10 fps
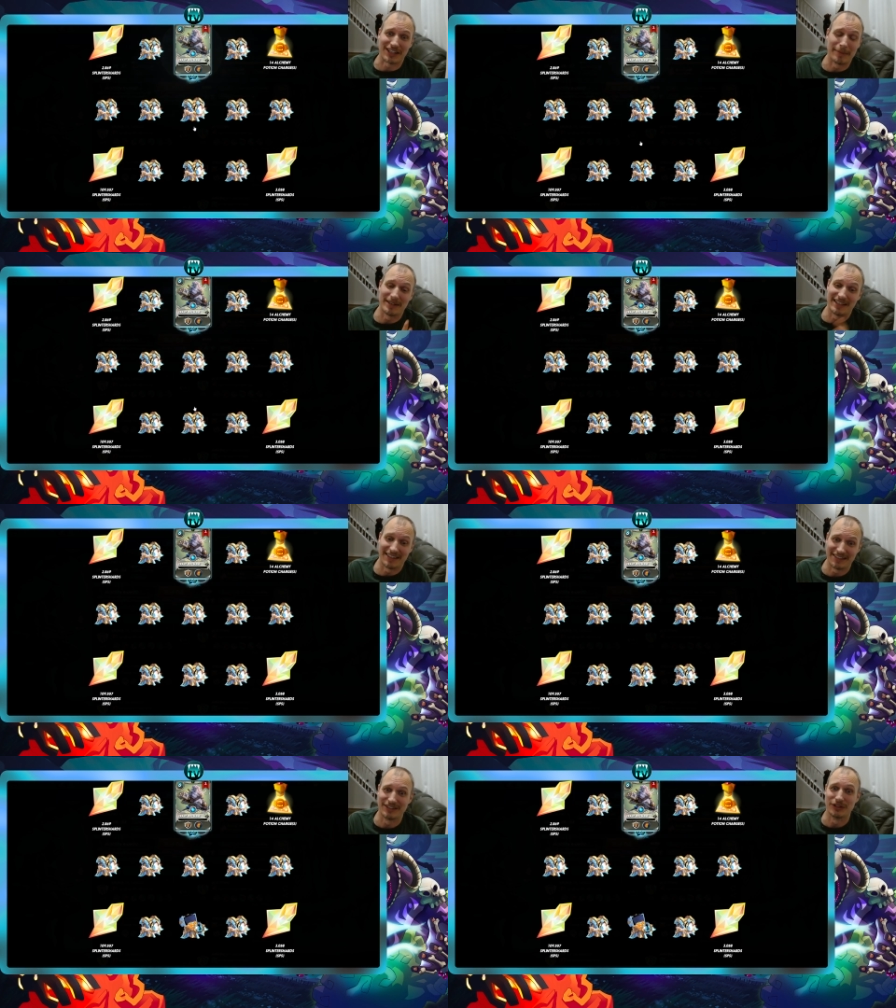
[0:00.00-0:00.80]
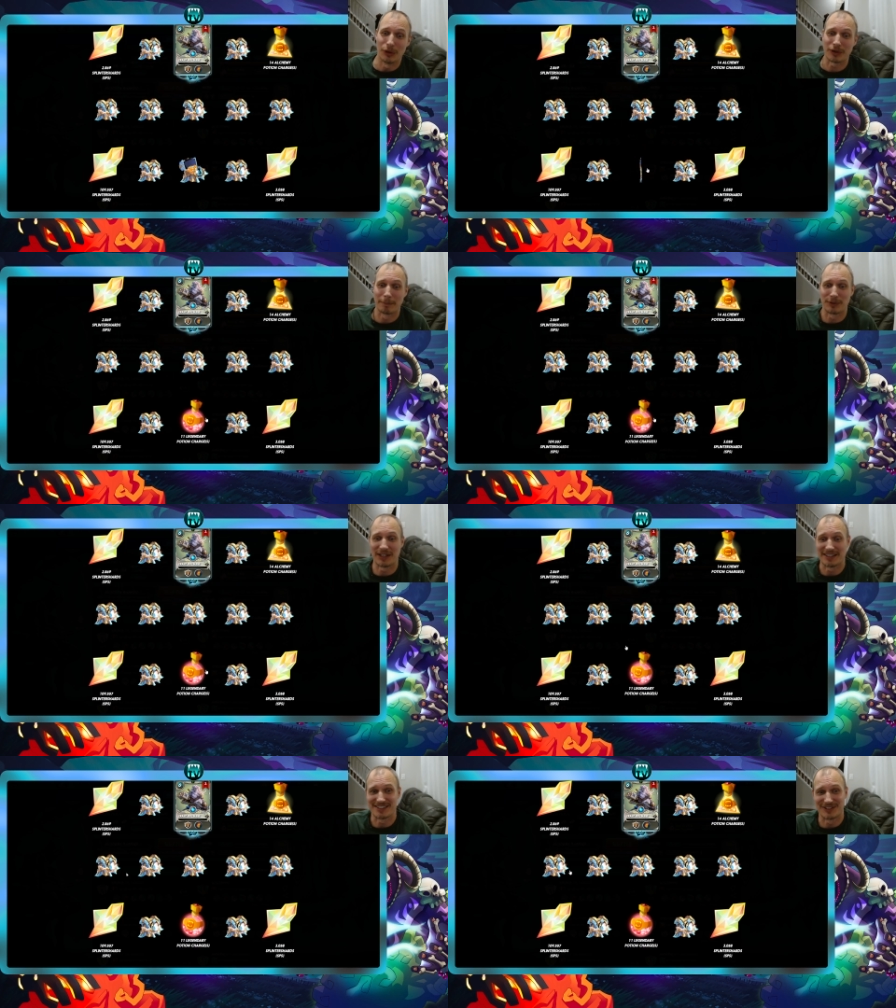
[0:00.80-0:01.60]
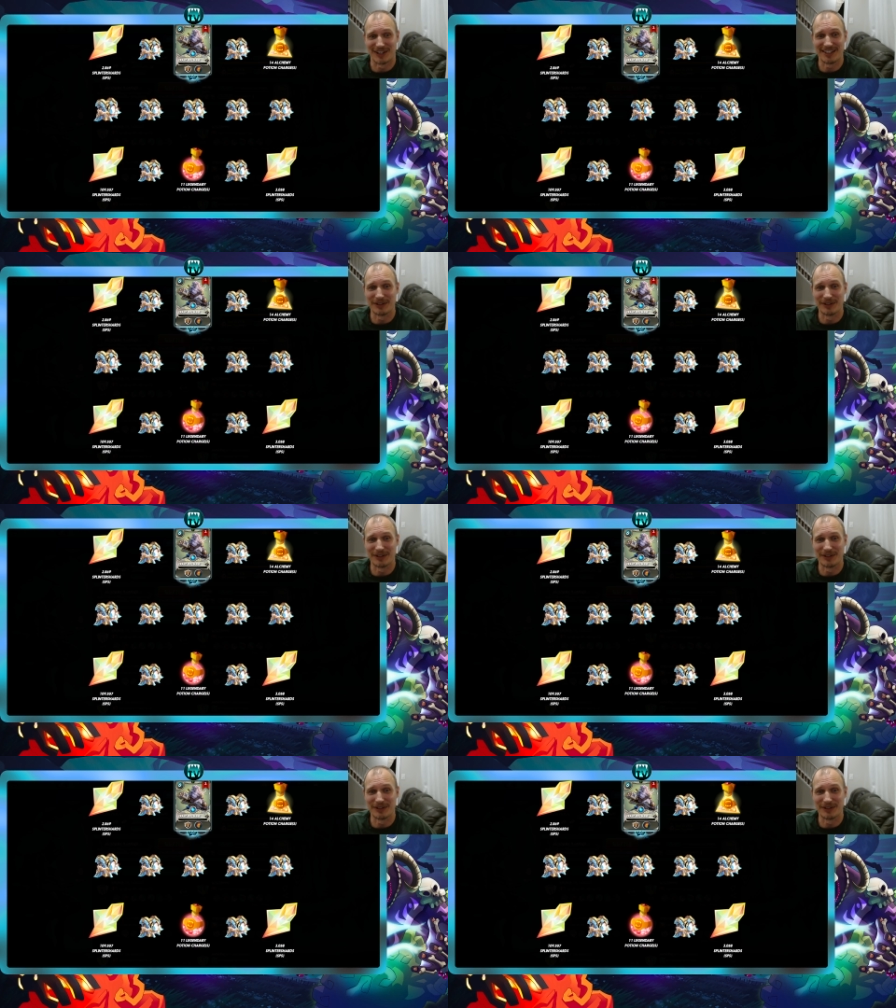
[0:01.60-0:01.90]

I mean, no complaints, right?